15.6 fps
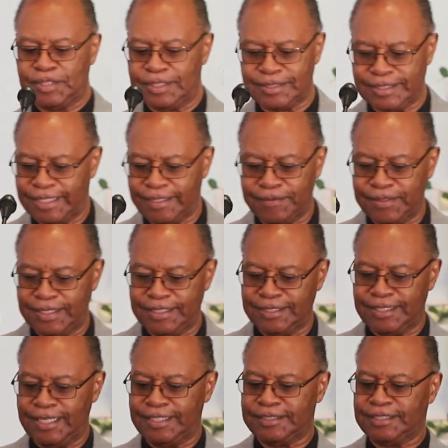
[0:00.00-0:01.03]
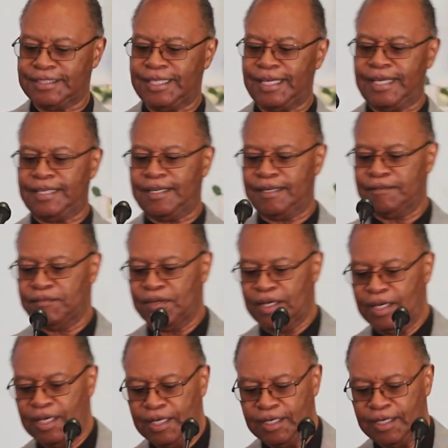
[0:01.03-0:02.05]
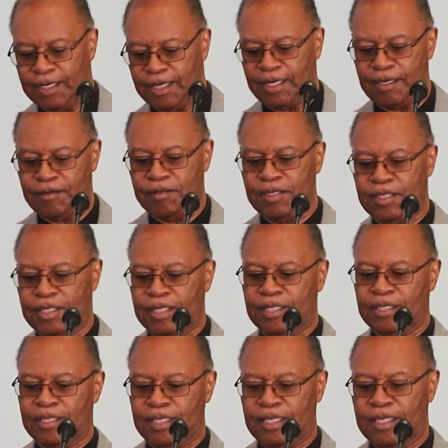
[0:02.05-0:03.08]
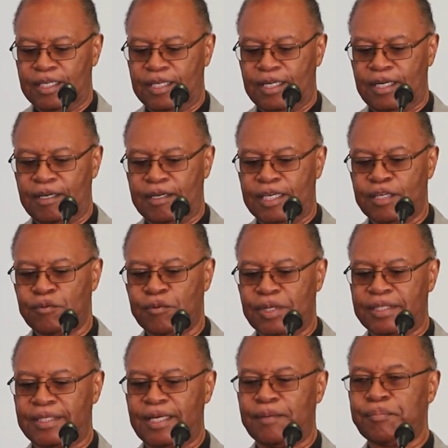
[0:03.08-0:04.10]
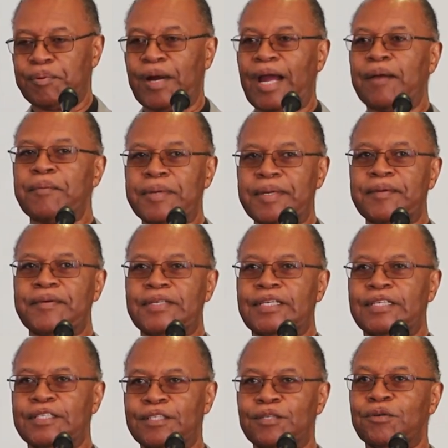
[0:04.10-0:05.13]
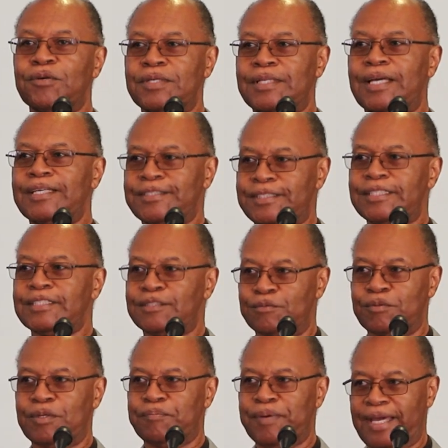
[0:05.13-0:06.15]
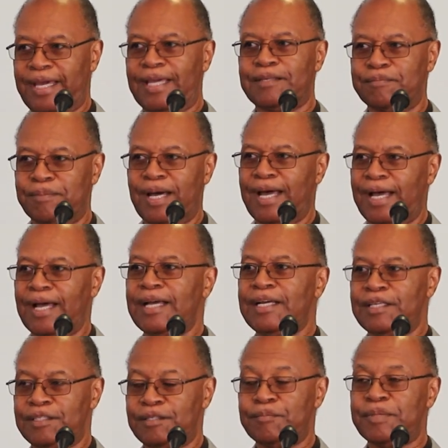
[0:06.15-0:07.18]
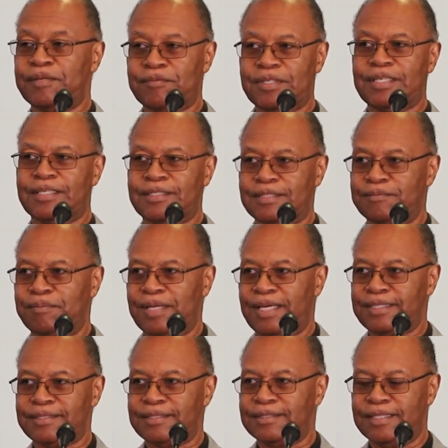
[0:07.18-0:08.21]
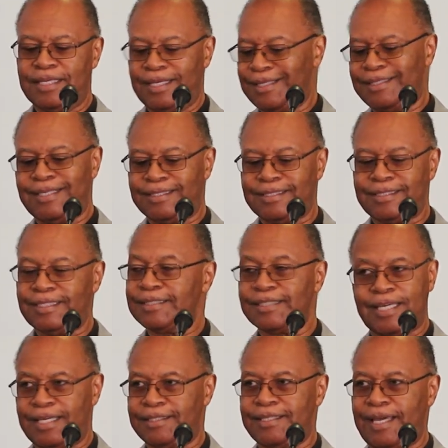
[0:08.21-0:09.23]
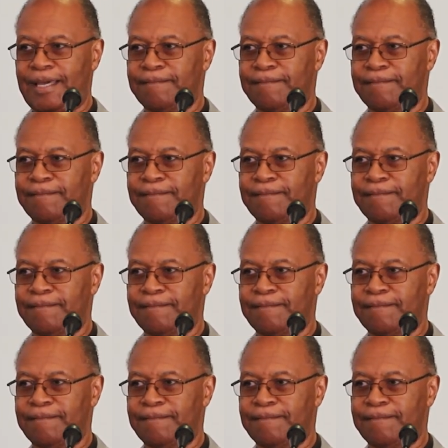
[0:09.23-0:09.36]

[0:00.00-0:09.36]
doesn't give any indication that uh, uh, uh, he went there primarily knowing that Jesus would pass by to be able to get this blessing. It doesn't indicate that.